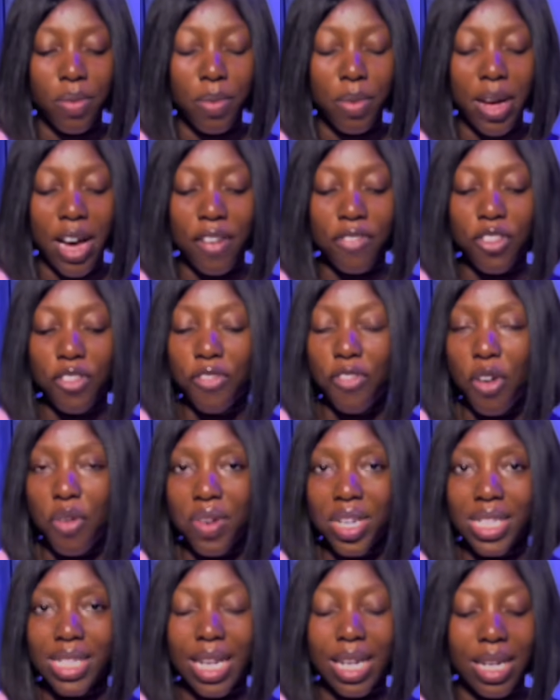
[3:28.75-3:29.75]
we have the
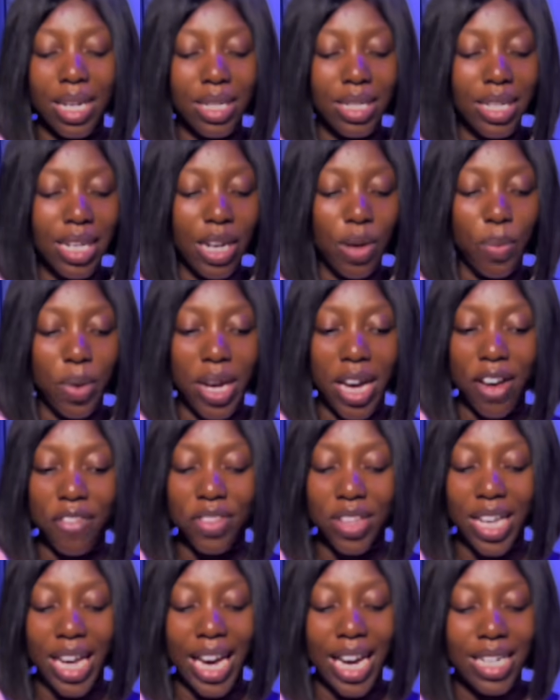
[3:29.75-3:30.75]
Forest Talent Day, we
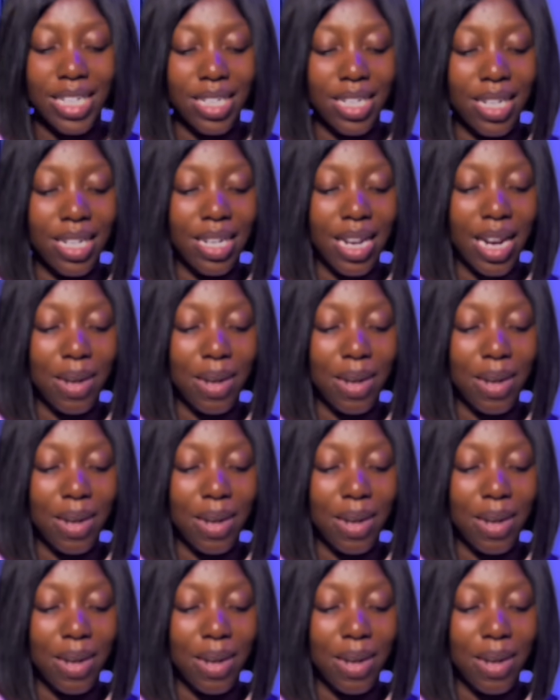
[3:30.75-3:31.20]
have the ending,